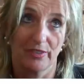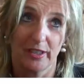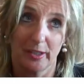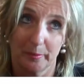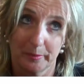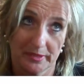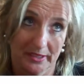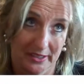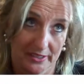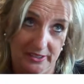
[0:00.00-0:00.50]
Very
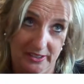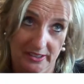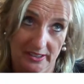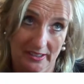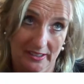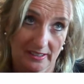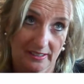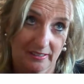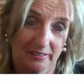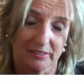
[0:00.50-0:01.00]
upset.
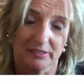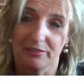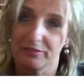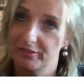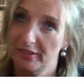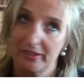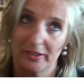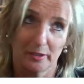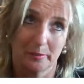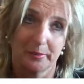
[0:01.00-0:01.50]
I was
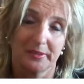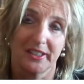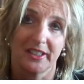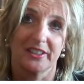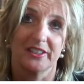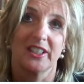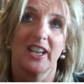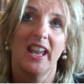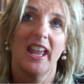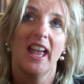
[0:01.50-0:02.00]
very
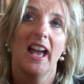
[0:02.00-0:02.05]
upset.